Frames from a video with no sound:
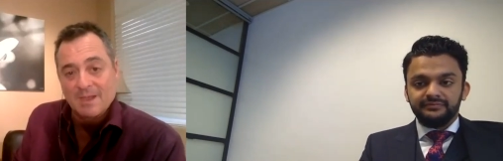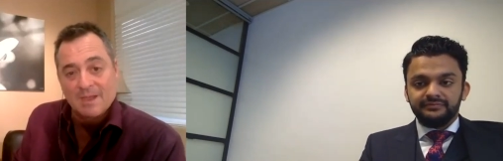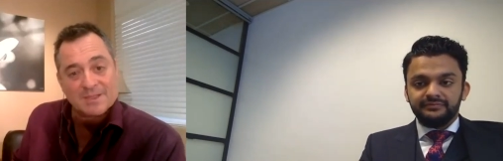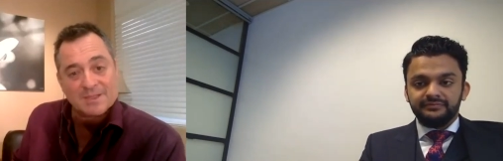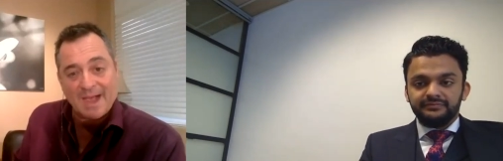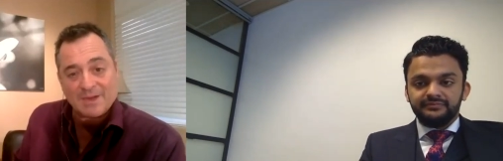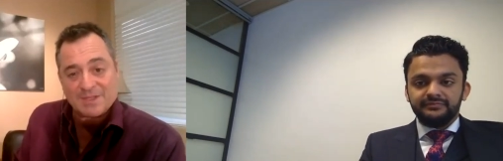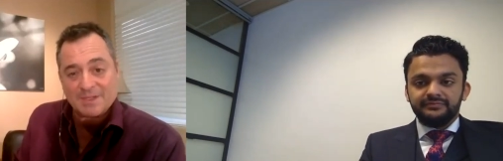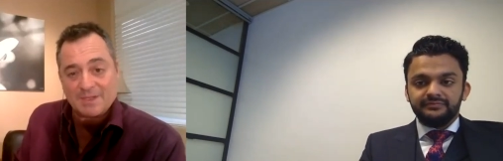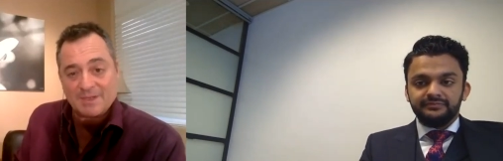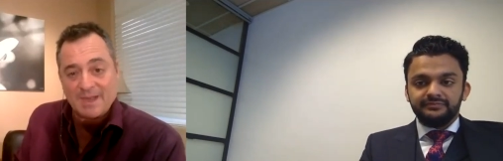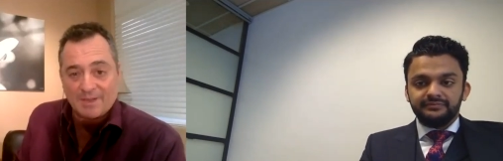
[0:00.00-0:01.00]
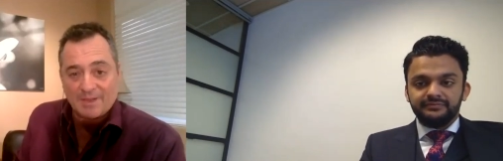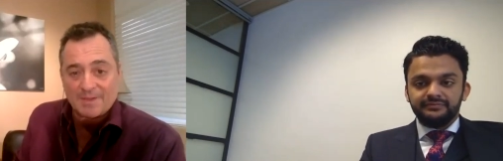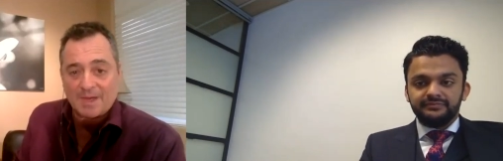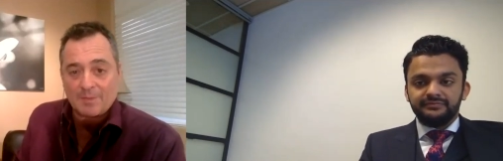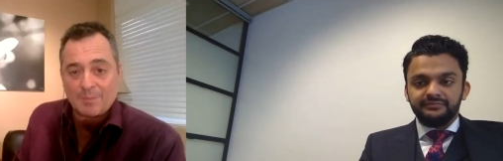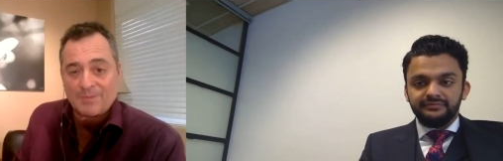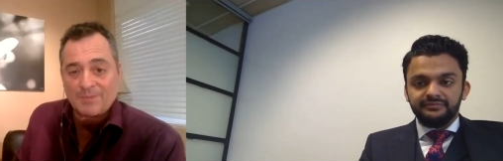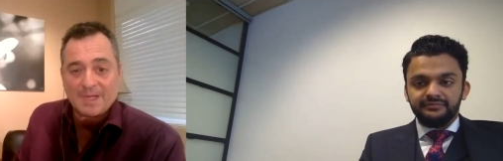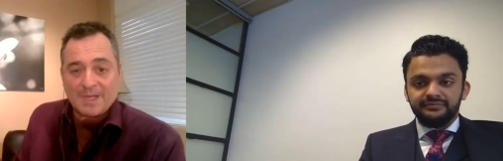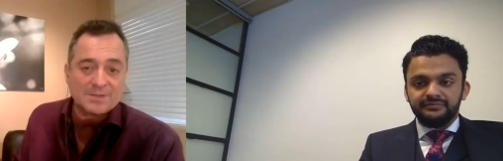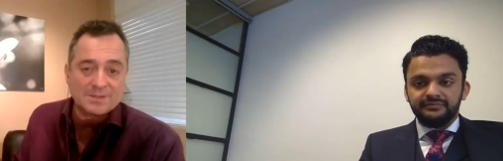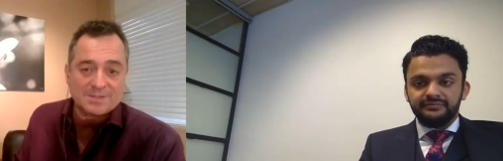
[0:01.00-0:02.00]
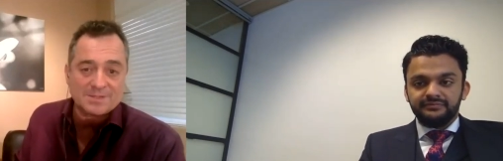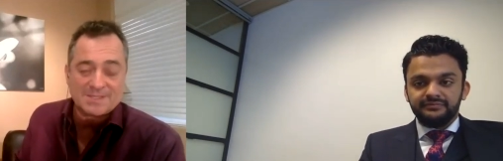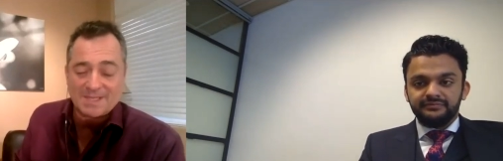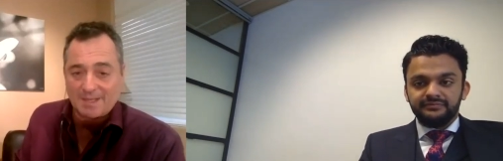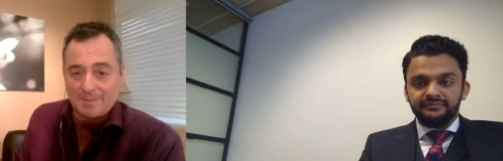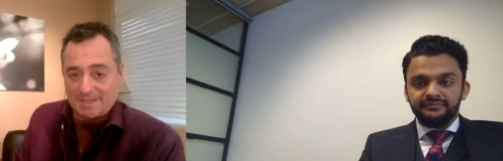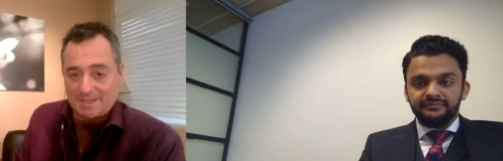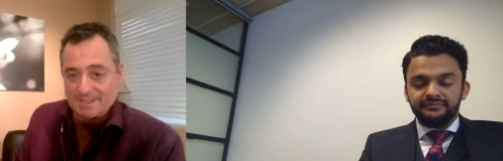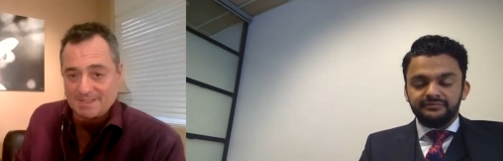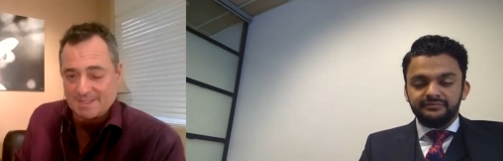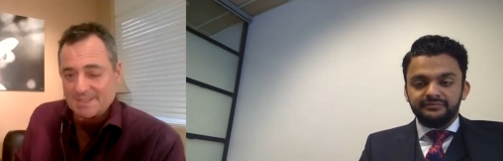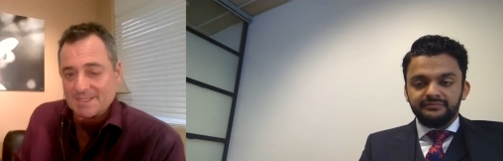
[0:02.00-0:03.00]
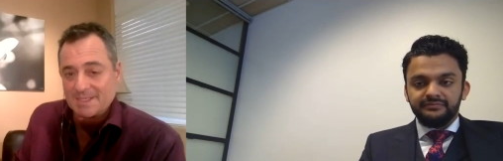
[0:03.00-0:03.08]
Speaker 1: So how should healthcare professionals think about this? Isn't